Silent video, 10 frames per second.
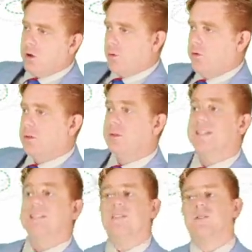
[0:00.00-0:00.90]
over the place
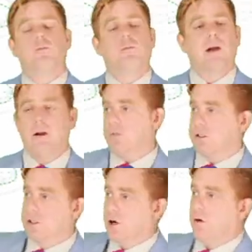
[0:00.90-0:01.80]
as to where it would
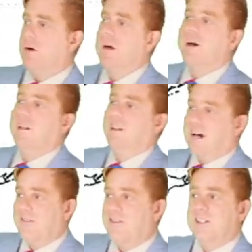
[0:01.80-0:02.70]
go. A lot
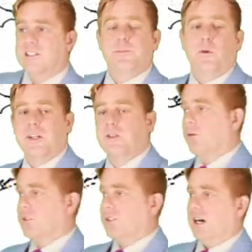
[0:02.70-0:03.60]
of it does point towards
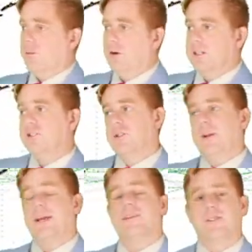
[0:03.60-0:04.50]
southwestern
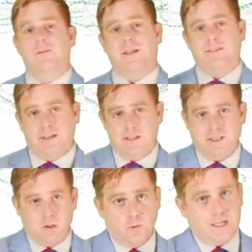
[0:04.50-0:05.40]
Japan, so my friends in
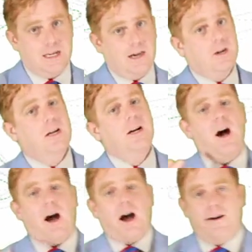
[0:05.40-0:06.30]
Okinawa,
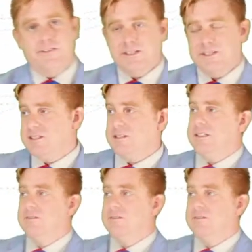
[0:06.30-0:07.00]
obviously